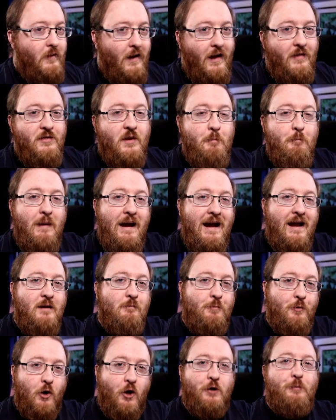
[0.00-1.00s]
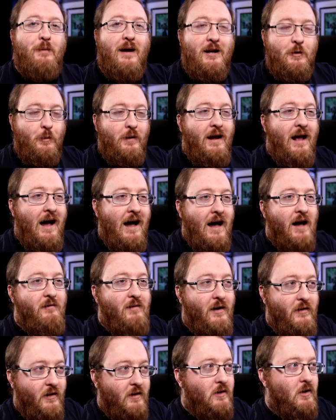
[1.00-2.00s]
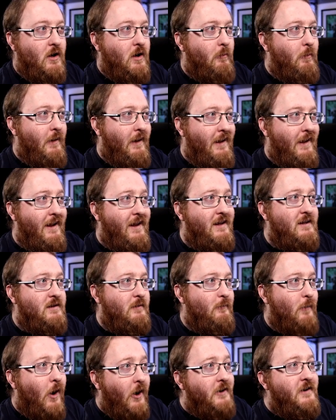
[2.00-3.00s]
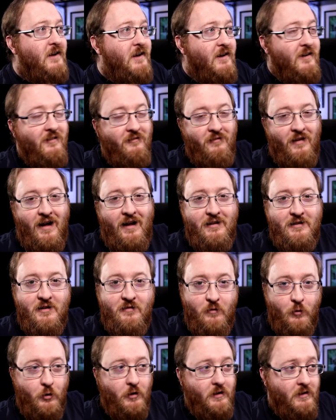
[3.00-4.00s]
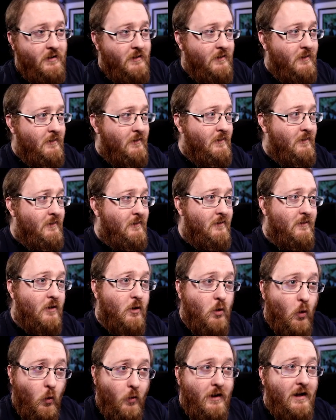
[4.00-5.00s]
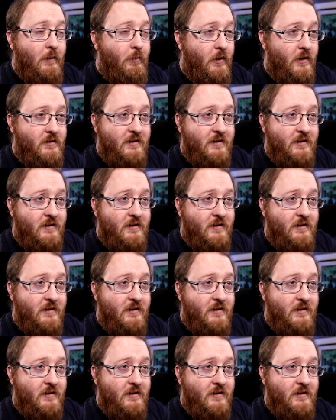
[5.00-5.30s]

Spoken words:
And the main prospect we have at the club is Martin van de Voort, the goalkeeper